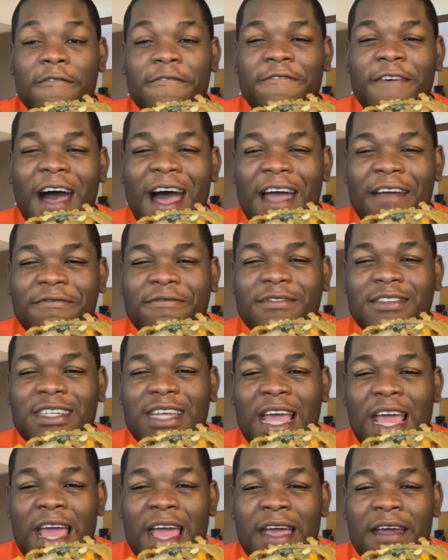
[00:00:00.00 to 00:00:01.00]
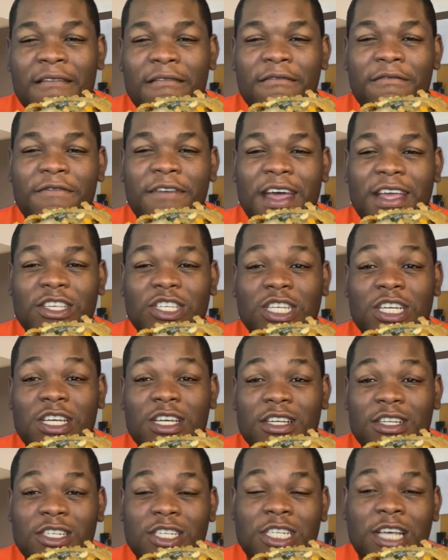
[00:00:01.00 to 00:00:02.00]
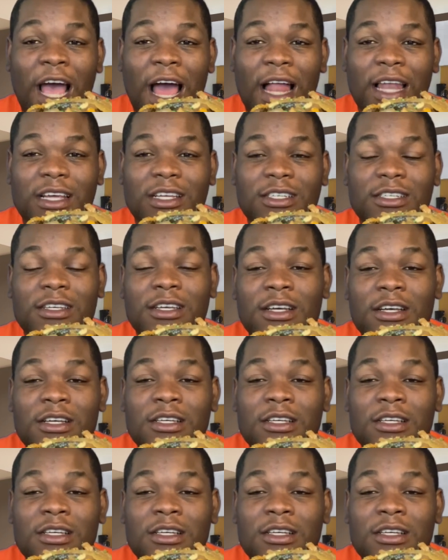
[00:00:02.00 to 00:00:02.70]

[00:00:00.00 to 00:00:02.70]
5-day veggie challenge.